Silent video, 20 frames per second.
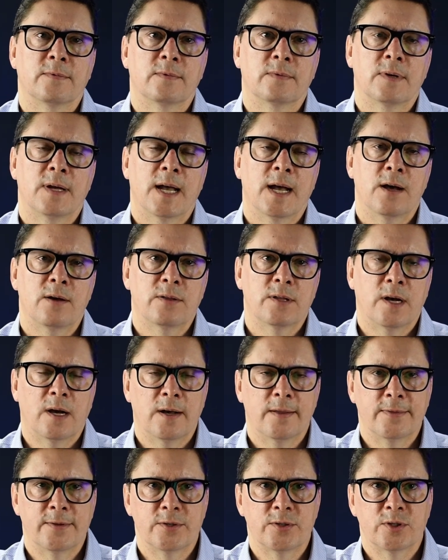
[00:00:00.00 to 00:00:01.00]
how the
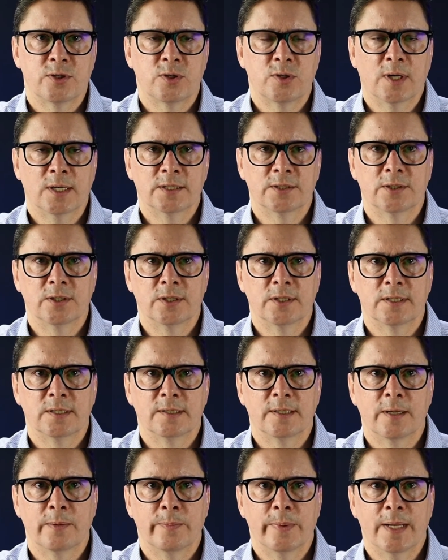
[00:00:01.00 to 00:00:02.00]
authors structured
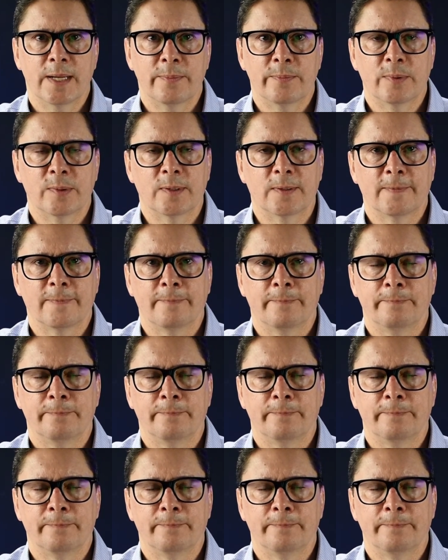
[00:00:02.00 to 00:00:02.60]
their paper.